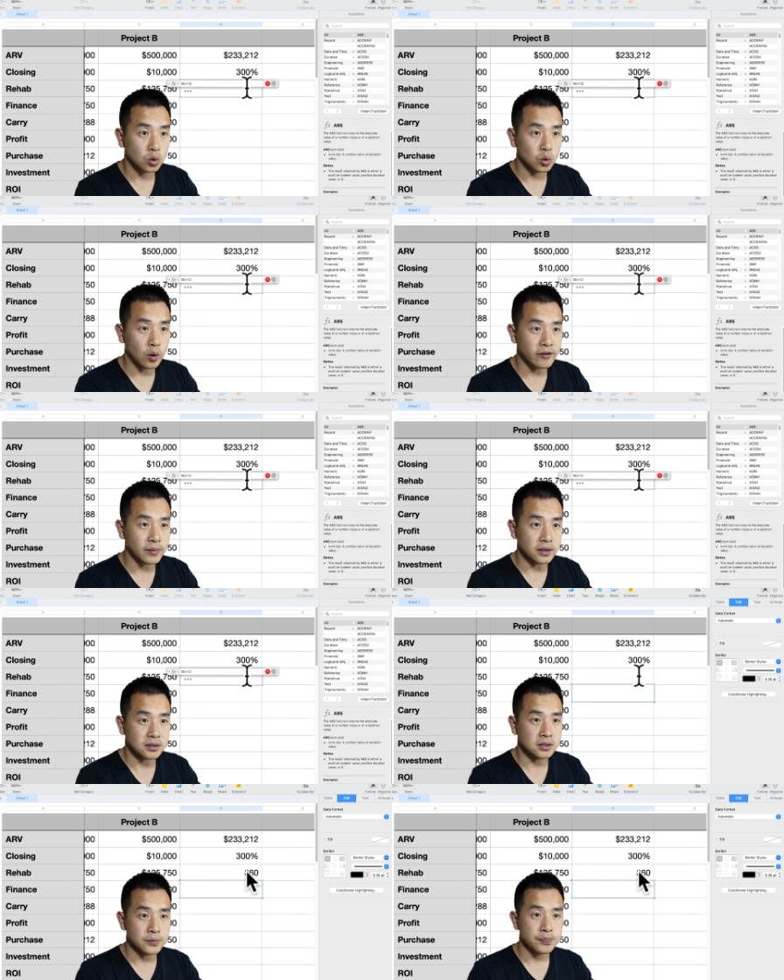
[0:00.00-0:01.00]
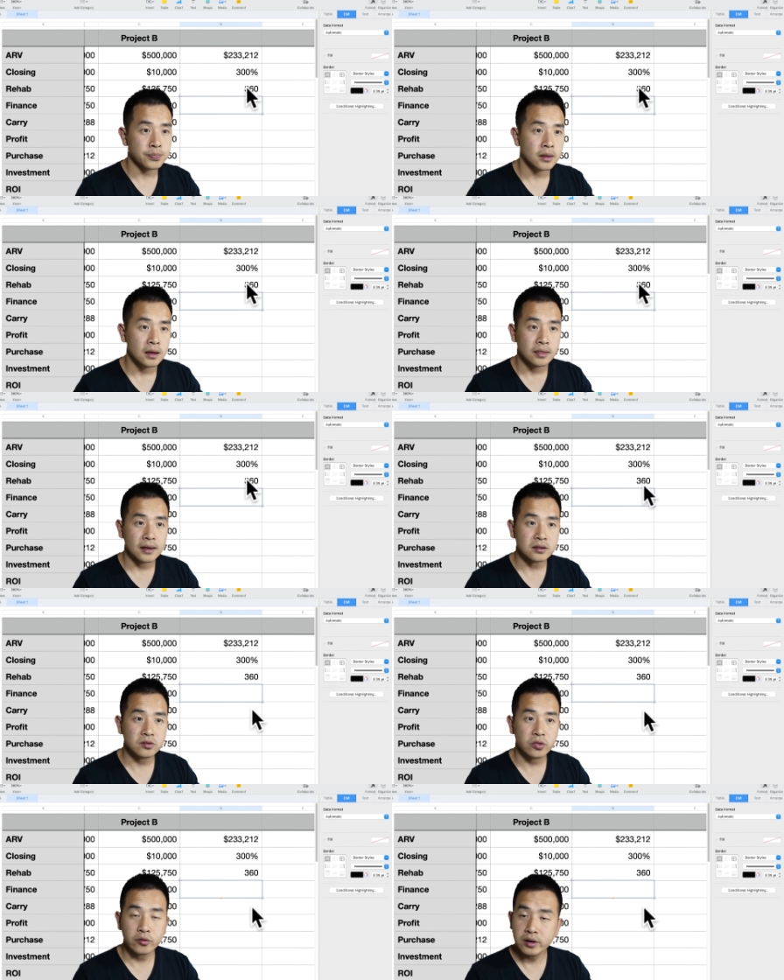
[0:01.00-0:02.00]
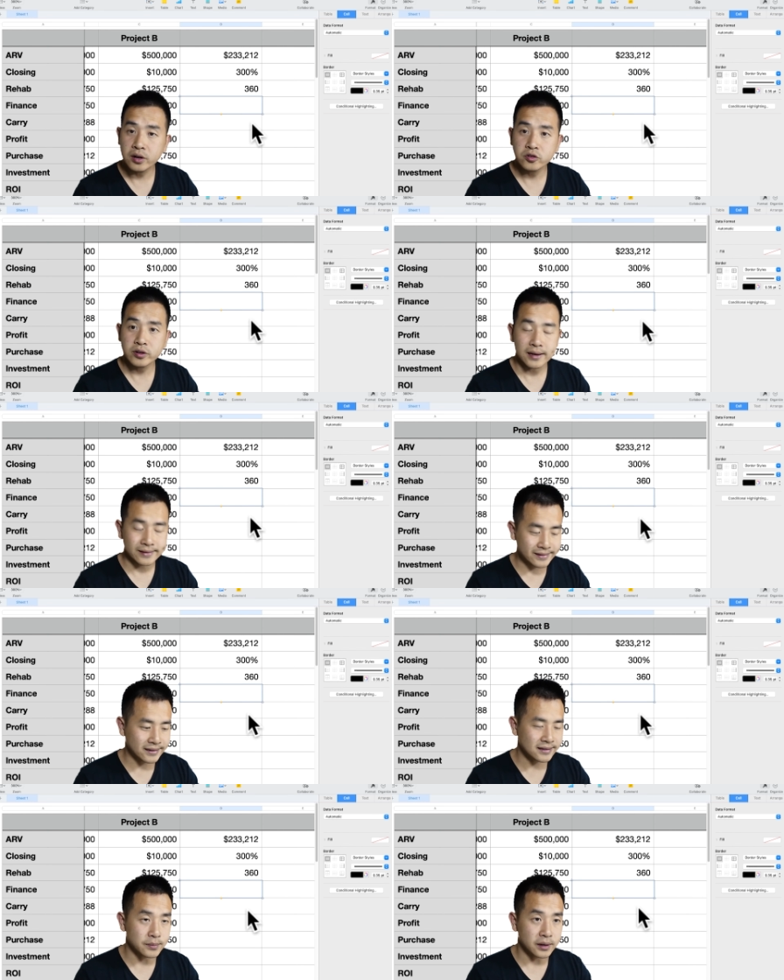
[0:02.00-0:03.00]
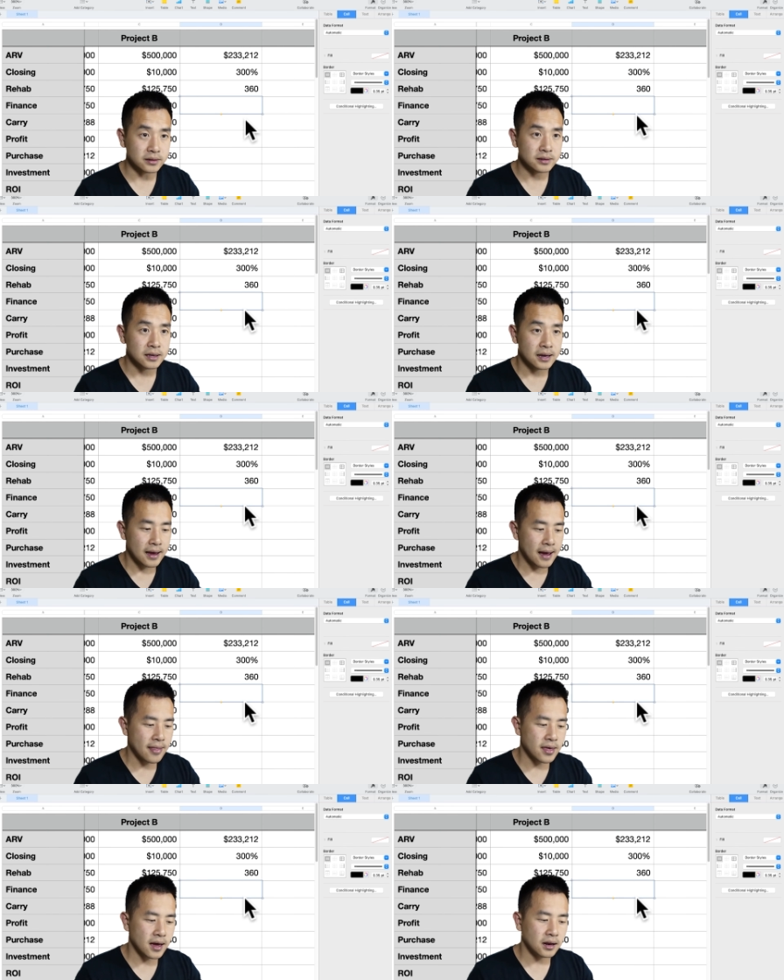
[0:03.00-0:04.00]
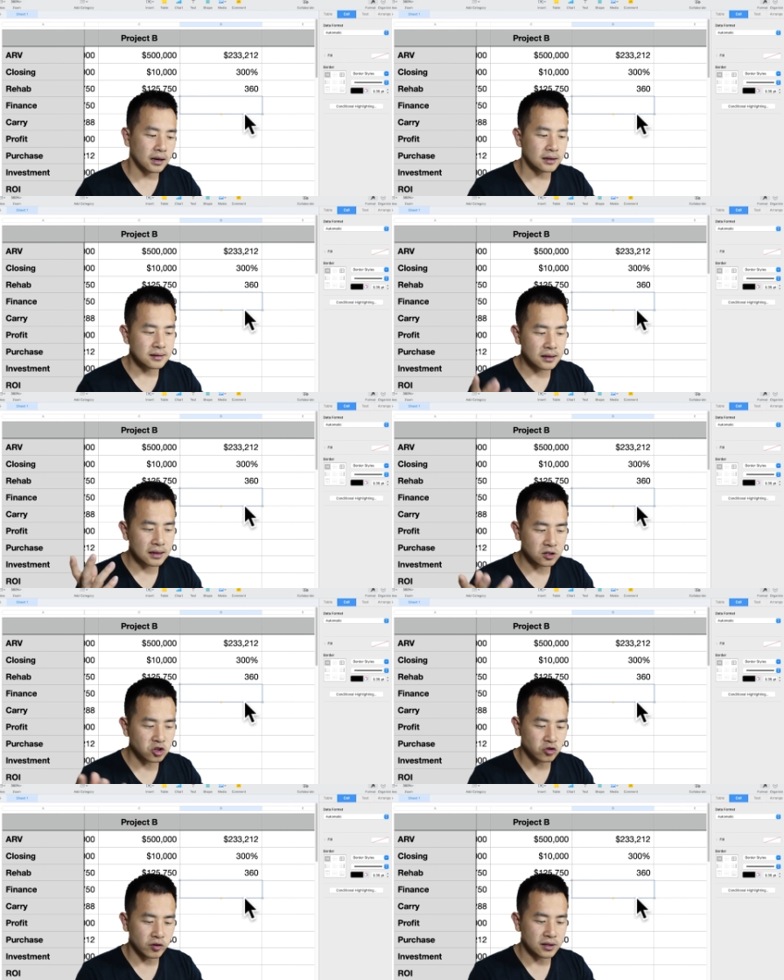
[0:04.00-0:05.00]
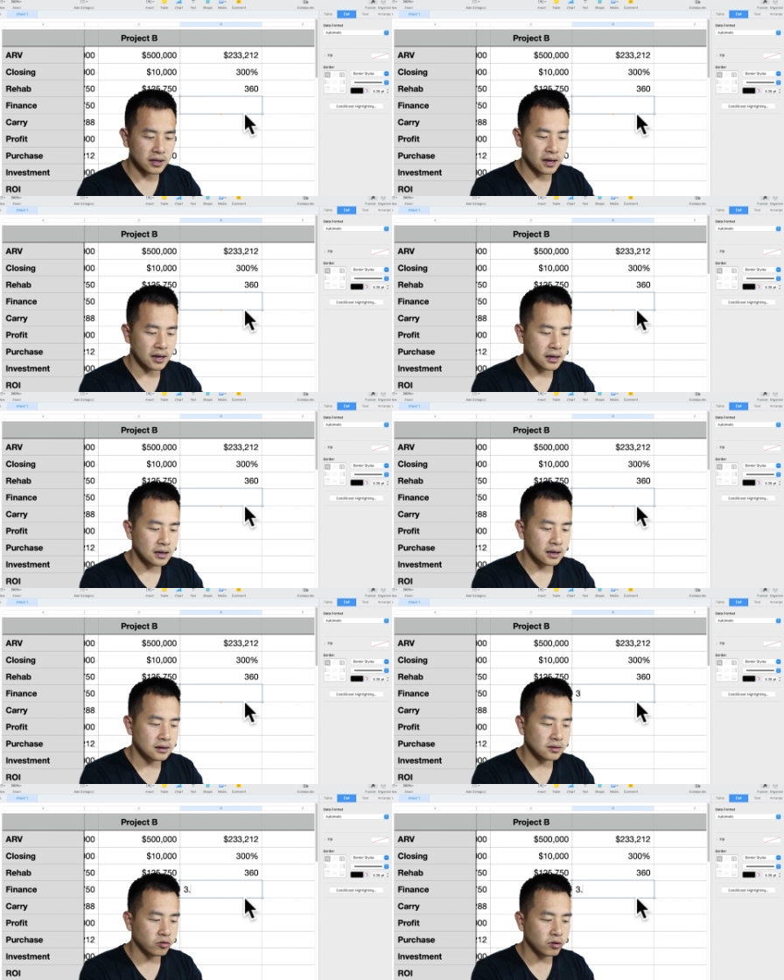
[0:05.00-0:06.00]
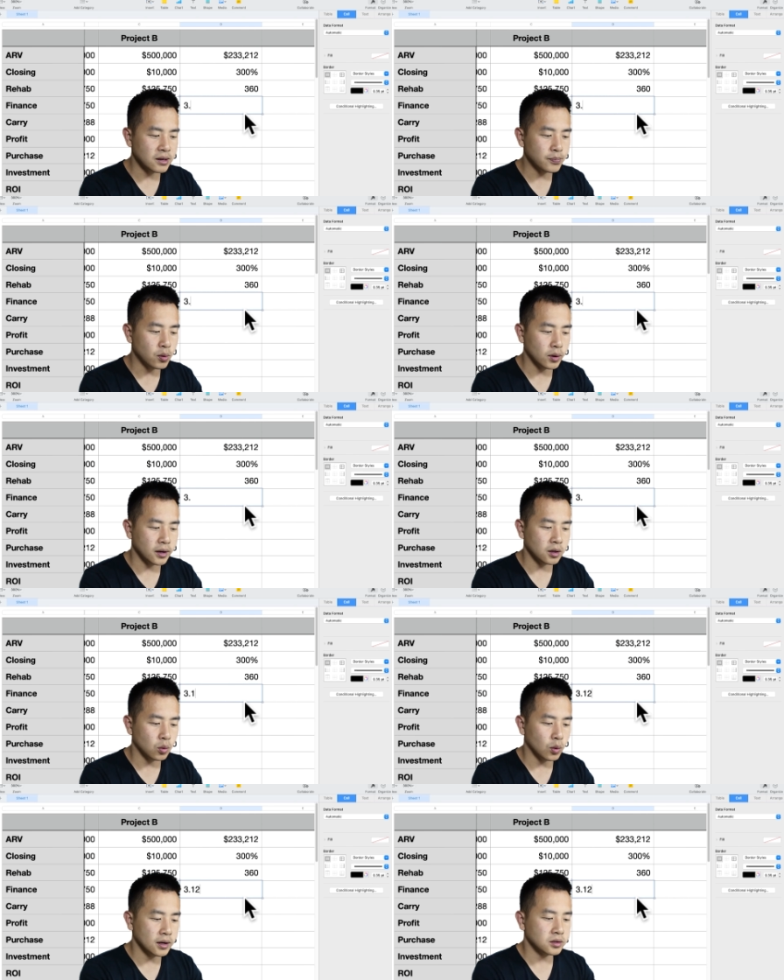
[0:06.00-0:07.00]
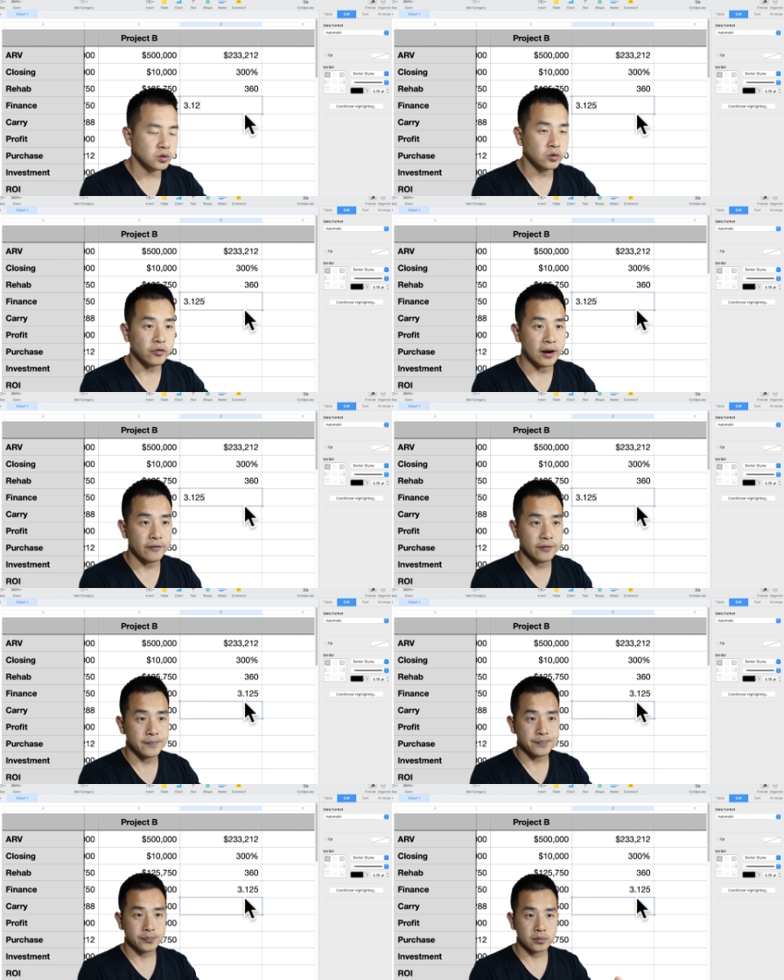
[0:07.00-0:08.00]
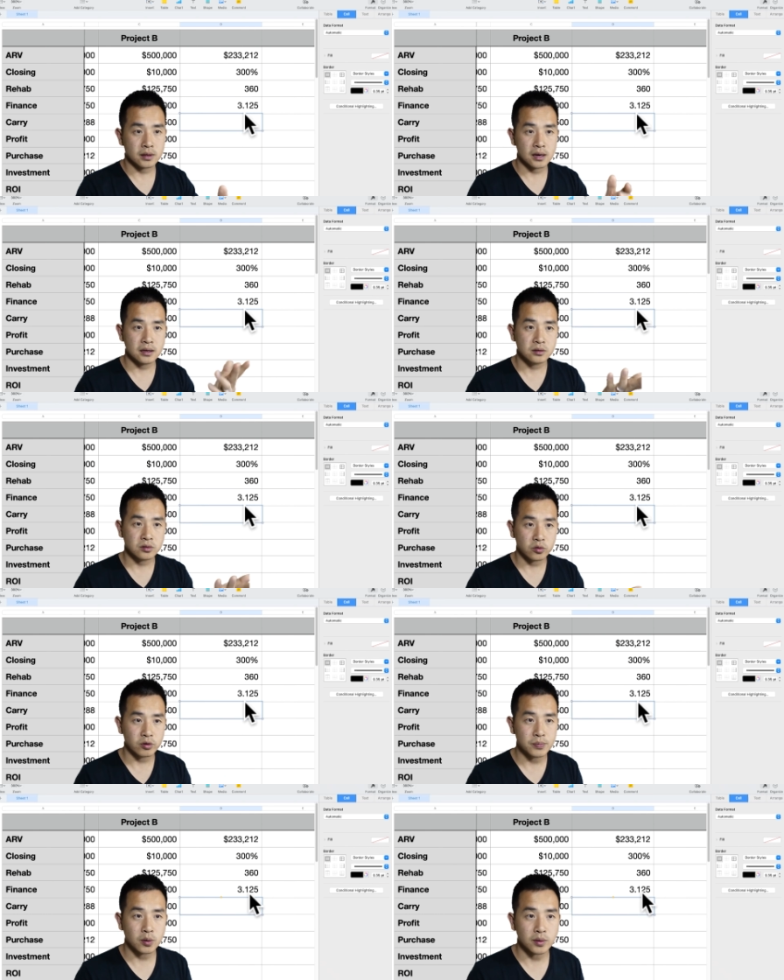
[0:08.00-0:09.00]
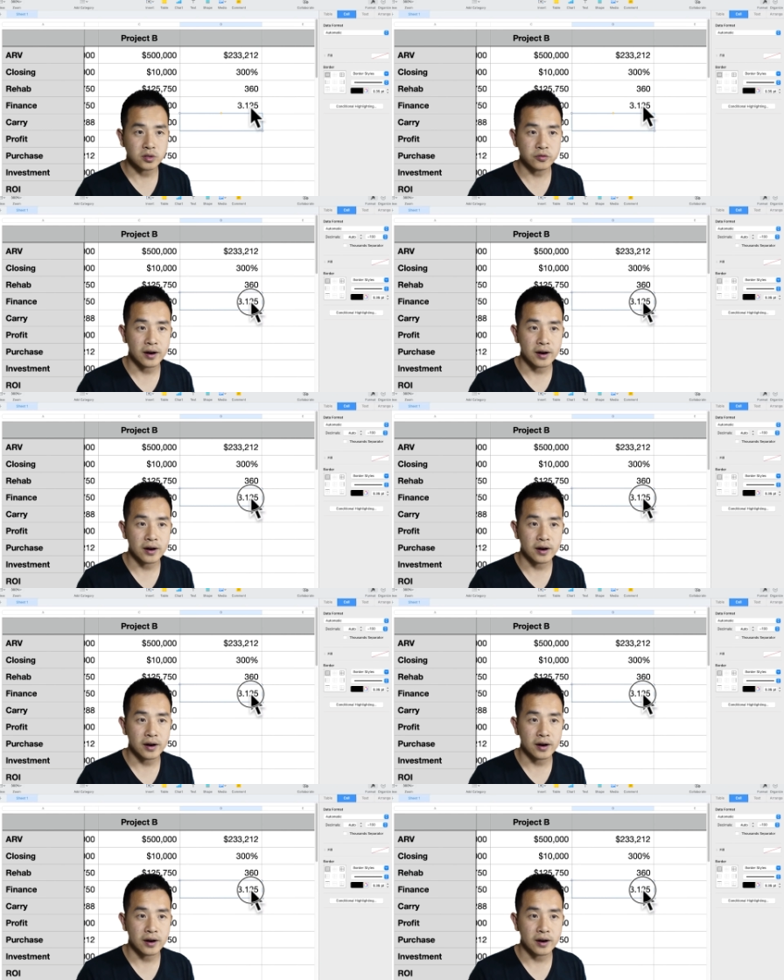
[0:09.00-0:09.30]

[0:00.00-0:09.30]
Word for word: twelve months. That's three hundred sixty months. And then let's say the interest rate today is three point one two five. Okay, so three point one two